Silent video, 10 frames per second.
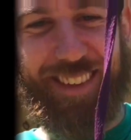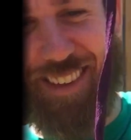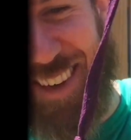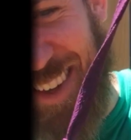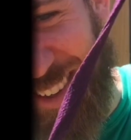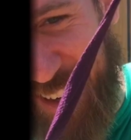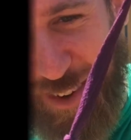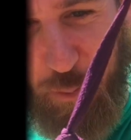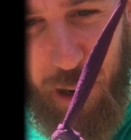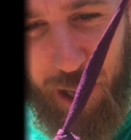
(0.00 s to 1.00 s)
and you
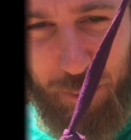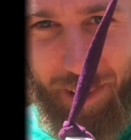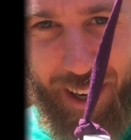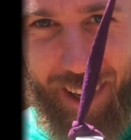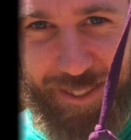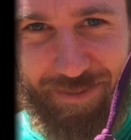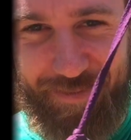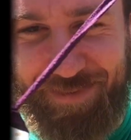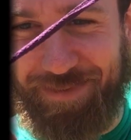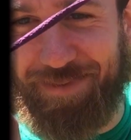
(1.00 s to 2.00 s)
have your polymer knot.
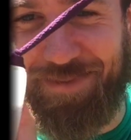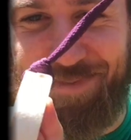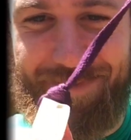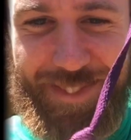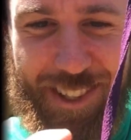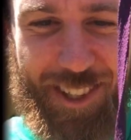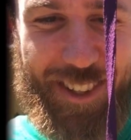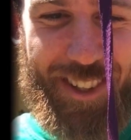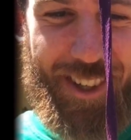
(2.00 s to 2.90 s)
Good